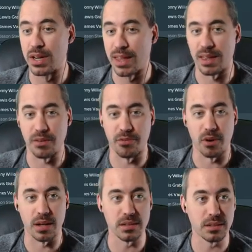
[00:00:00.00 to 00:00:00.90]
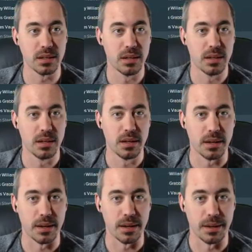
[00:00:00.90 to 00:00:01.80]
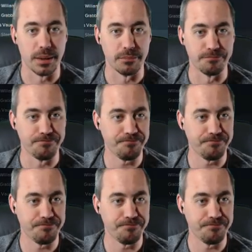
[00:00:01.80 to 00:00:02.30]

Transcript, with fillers: I think, for us. Um,